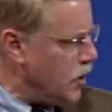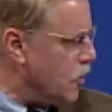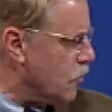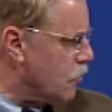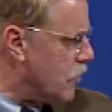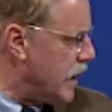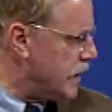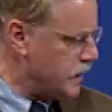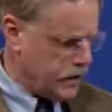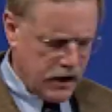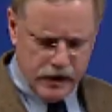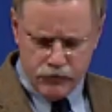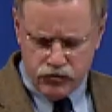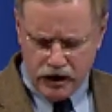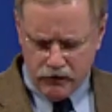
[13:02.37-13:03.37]
Right
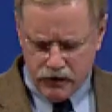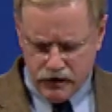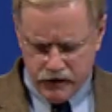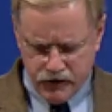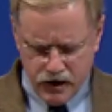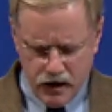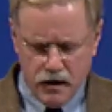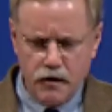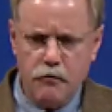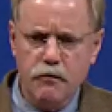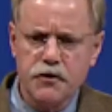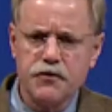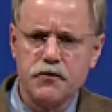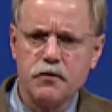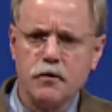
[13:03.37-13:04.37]
Library of
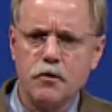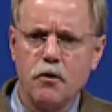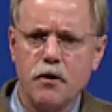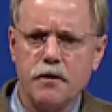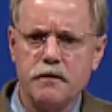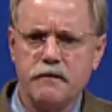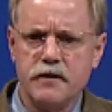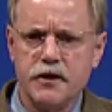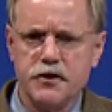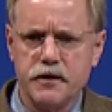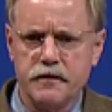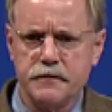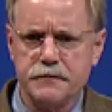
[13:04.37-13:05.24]
Congress, Law Division.